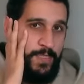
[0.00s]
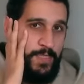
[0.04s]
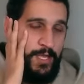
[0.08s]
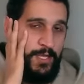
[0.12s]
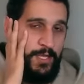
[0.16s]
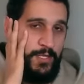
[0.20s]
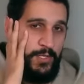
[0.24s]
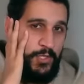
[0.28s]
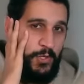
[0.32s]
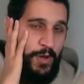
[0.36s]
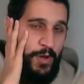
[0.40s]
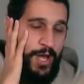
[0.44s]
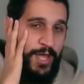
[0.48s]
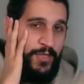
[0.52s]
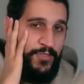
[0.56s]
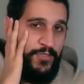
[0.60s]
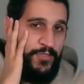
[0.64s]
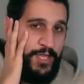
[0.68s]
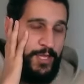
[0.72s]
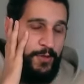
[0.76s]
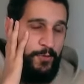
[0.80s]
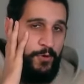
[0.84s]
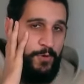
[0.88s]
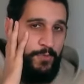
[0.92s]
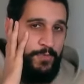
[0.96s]
And so I
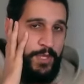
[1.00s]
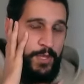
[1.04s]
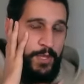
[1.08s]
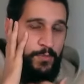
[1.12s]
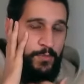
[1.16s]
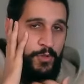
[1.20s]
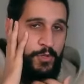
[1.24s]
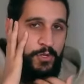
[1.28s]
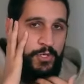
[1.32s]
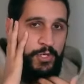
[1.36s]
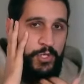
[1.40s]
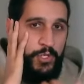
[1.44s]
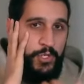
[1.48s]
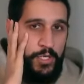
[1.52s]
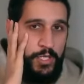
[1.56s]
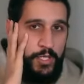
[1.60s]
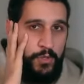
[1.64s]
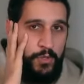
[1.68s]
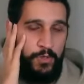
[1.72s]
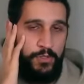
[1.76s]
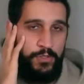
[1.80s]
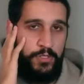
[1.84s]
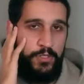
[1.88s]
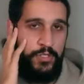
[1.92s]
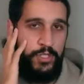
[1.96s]
think what people are doing
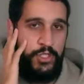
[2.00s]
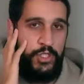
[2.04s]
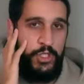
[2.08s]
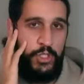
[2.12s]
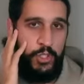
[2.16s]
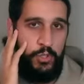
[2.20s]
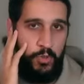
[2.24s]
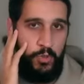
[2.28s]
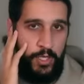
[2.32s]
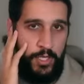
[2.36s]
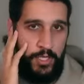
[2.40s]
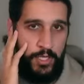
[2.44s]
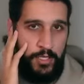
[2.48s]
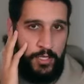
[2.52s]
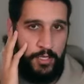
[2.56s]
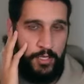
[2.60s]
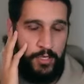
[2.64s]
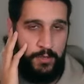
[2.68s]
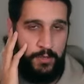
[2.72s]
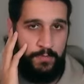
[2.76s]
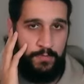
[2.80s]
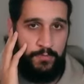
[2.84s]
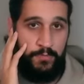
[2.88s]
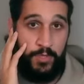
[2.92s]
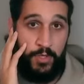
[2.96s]
when they're chewing,
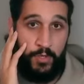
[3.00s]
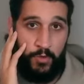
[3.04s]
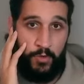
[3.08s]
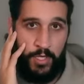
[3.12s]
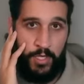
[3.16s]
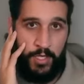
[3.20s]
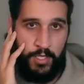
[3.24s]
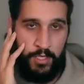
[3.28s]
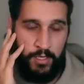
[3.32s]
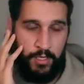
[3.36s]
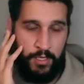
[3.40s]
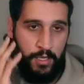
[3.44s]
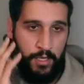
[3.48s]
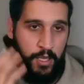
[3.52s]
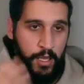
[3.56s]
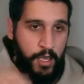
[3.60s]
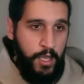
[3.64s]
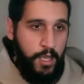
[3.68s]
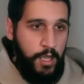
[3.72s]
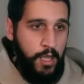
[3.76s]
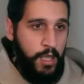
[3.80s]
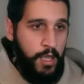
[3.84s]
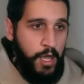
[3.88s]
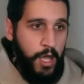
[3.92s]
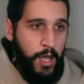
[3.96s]
mewing,
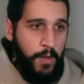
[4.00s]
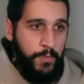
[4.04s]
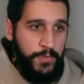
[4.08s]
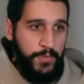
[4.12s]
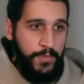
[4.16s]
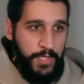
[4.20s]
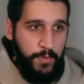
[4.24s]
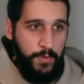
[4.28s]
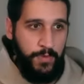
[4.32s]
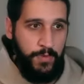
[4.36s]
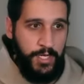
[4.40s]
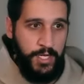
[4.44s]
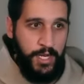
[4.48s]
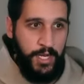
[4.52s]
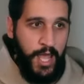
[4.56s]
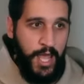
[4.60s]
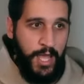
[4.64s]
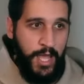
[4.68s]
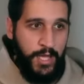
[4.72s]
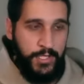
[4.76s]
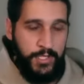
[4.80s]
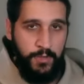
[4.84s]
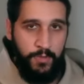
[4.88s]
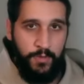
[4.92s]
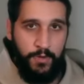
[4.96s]
um, somebody had
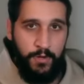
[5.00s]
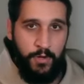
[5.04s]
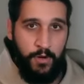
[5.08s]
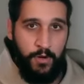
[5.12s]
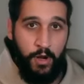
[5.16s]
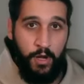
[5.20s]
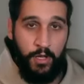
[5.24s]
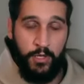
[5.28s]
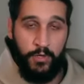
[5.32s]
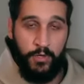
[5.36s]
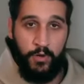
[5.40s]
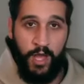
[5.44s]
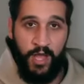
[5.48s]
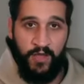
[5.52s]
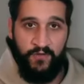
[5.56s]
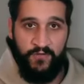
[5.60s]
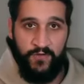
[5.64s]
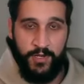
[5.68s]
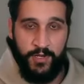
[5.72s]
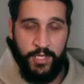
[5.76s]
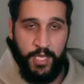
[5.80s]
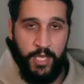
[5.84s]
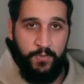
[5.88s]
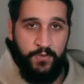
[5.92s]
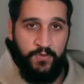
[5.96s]
asked about
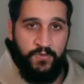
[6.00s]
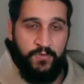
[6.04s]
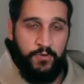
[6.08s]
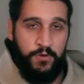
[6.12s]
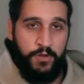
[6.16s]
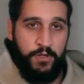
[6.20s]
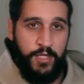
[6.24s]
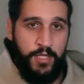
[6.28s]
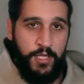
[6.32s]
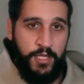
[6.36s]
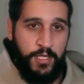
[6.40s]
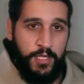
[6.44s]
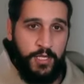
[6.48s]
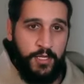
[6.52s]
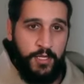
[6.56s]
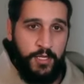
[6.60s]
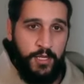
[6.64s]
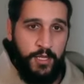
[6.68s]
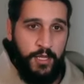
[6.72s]
holographic type of breathing.